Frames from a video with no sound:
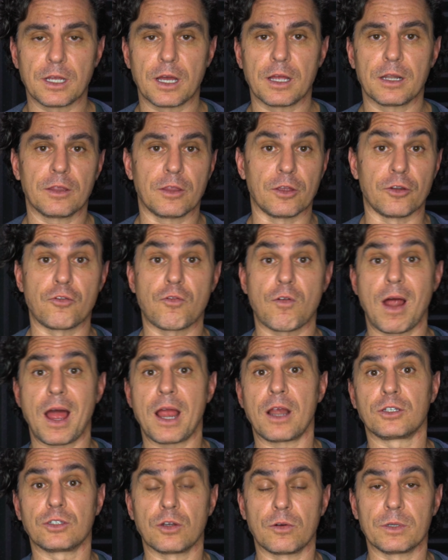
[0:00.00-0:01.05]
done, the
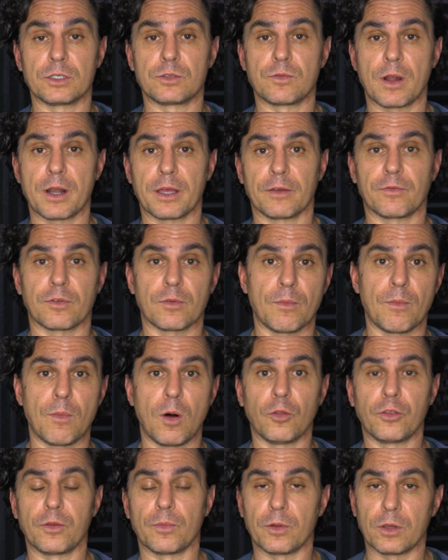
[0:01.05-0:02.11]
dryer's always running for
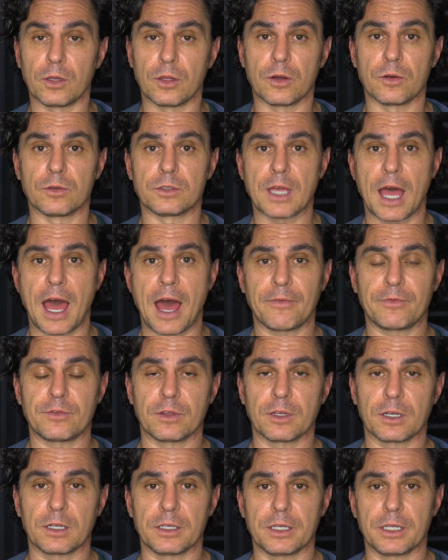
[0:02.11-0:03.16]
multiple loads
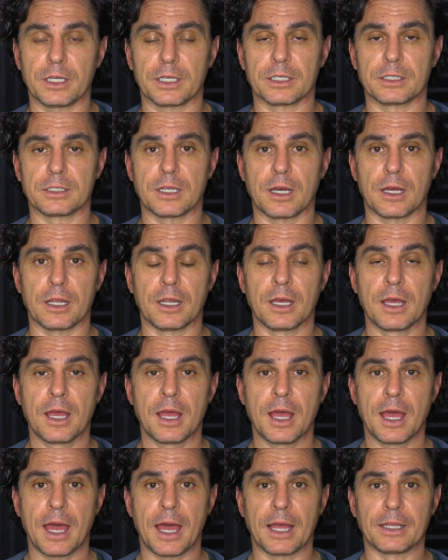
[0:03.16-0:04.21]
after the cleaning is done.
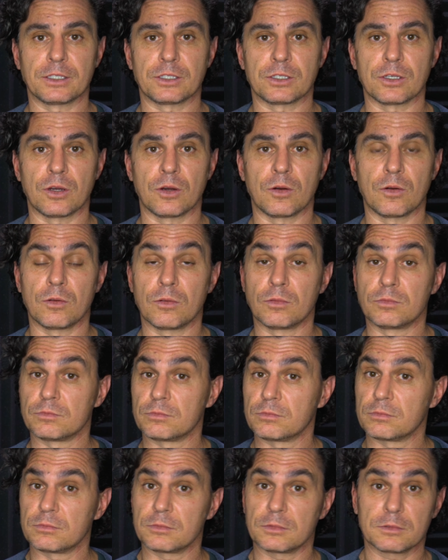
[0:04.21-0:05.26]
And so,
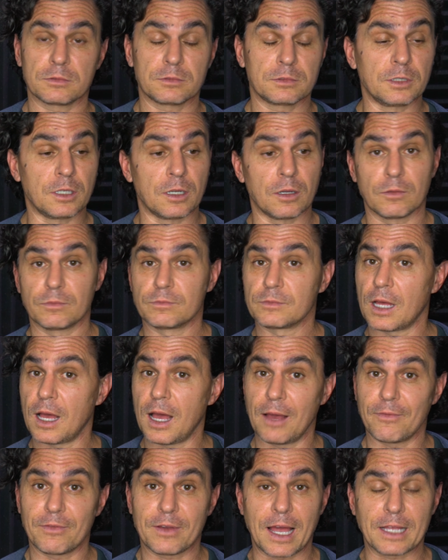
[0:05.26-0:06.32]
you know,
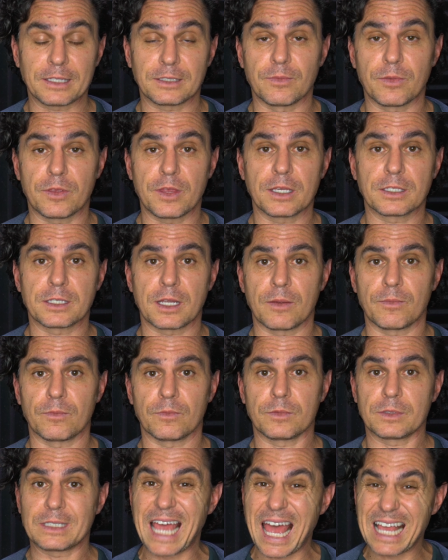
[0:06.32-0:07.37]
I've got some things that
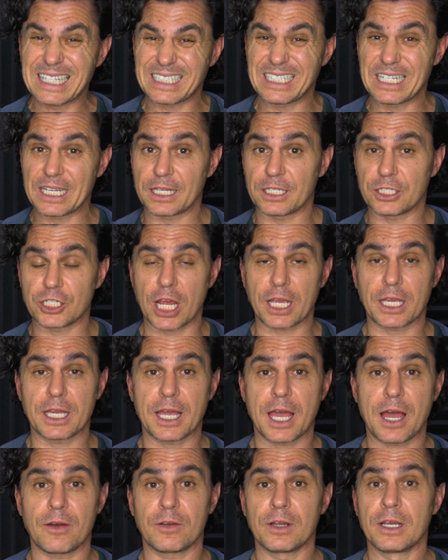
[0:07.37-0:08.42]
I'm testing and
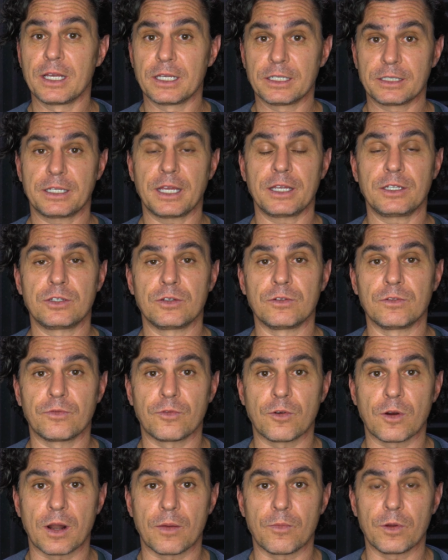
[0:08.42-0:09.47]
checking out. Stay tuned
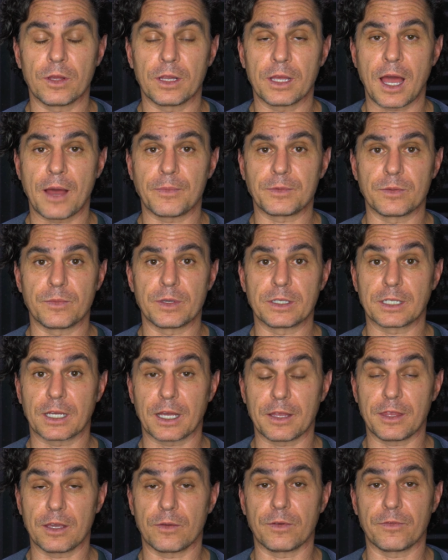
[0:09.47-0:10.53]
for it. I'm really optimistic.
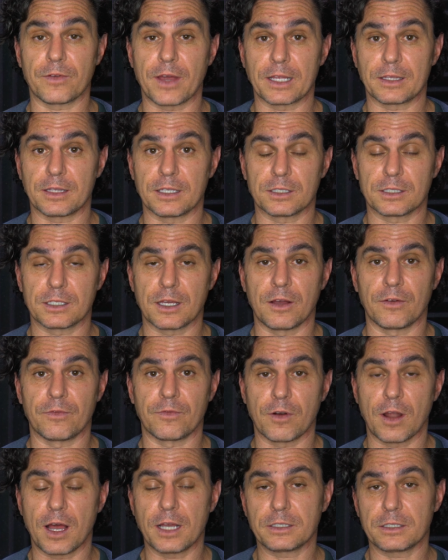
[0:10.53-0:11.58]
I think we've got this solved
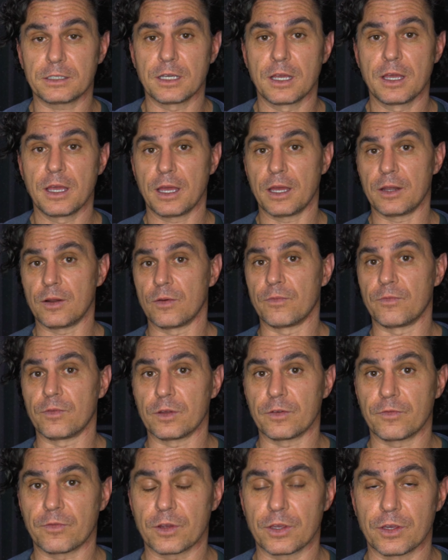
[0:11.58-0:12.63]
for us and
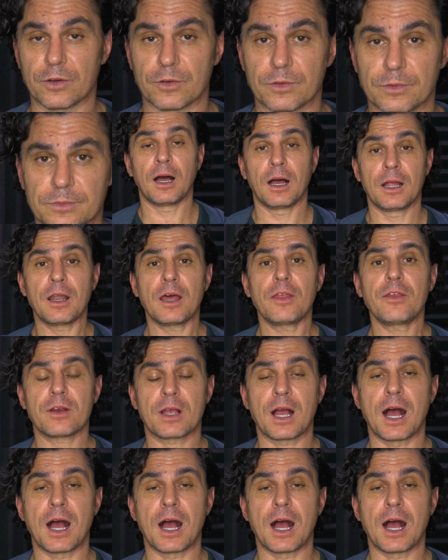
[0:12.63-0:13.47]
hopefully for you. Another